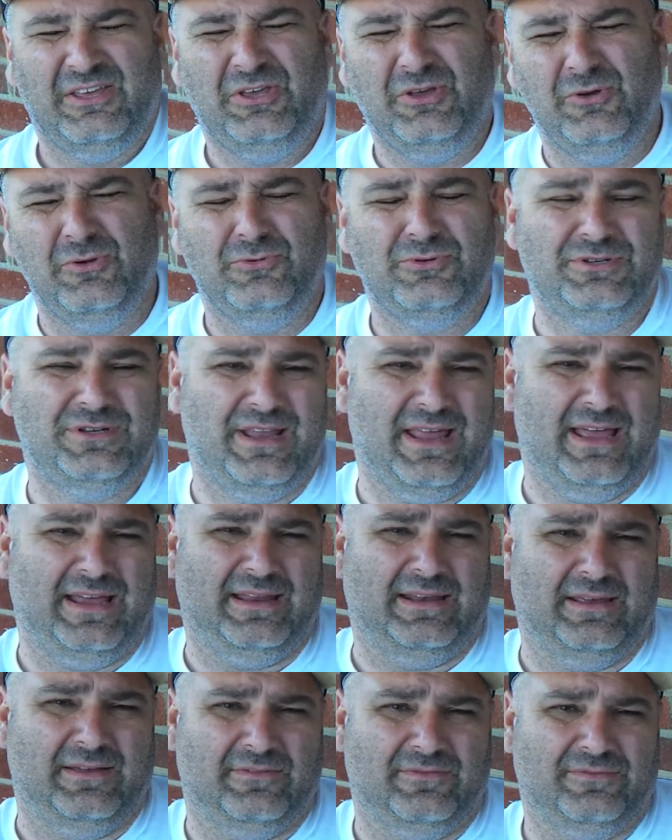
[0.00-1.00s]
Huge
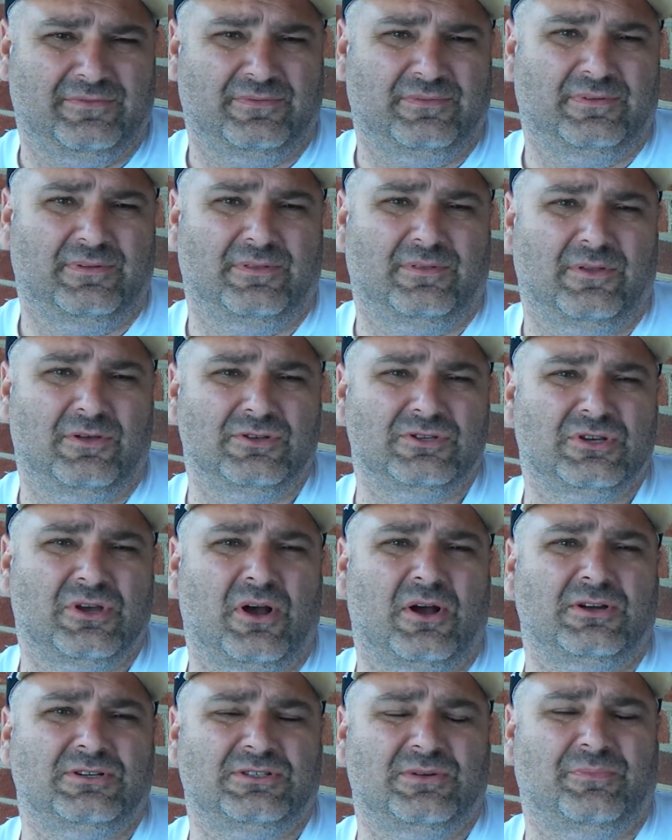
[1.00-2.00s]
negative. Those
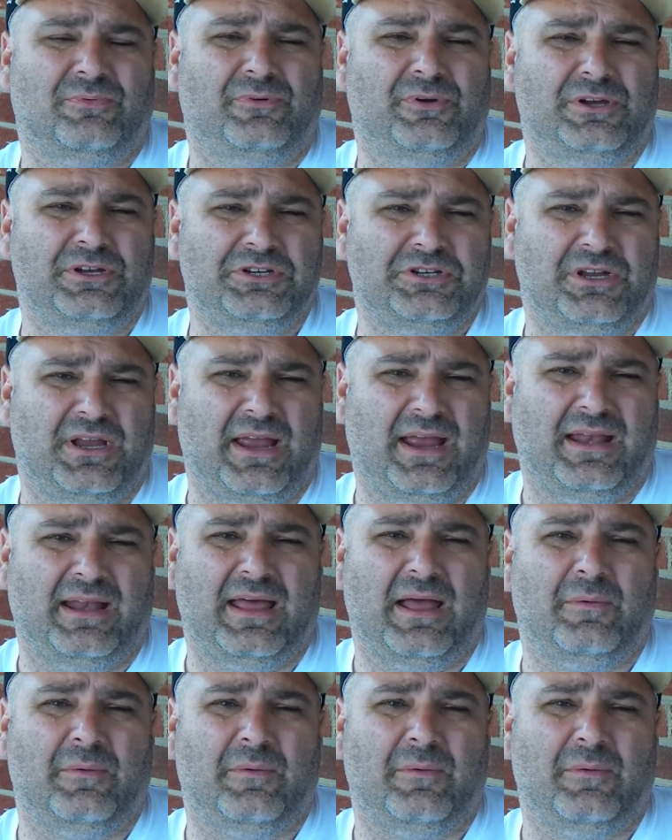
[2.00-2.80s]
cars depreciate